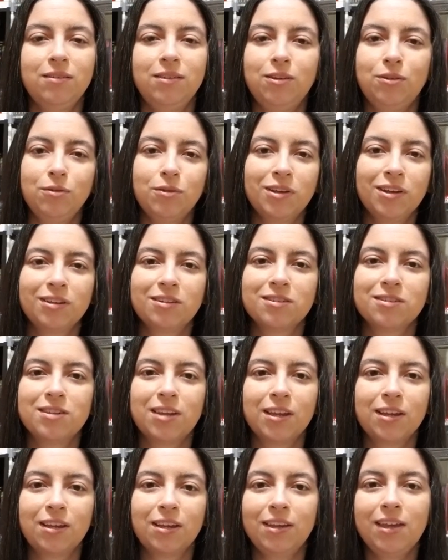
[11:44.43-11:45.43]
you get just
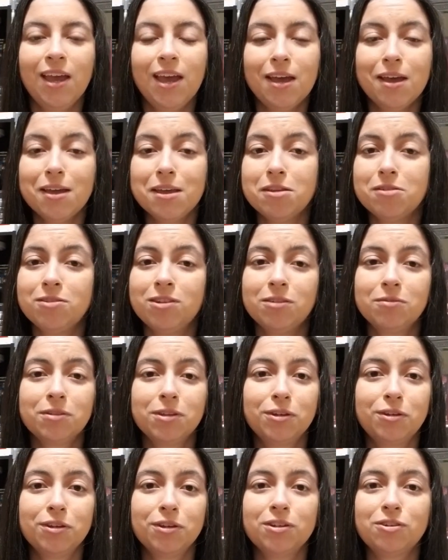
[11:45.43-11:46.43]
like a yay you did
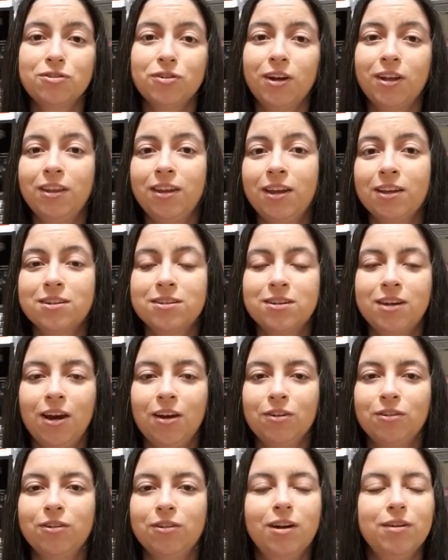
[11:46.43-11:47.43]
really good try the next
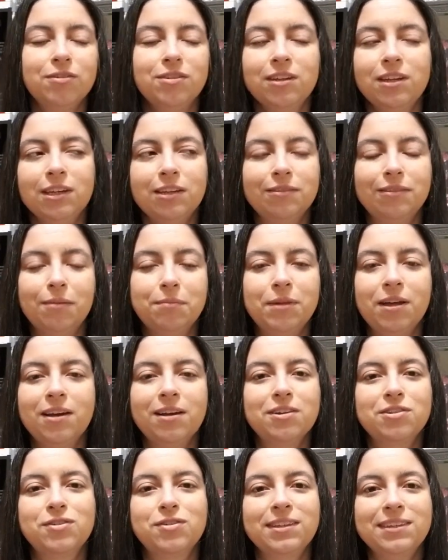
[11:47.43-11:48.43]
character i was like i'm not
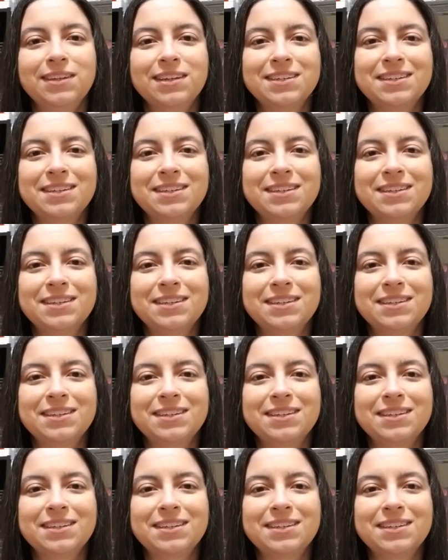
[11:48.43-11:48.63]
gonna try the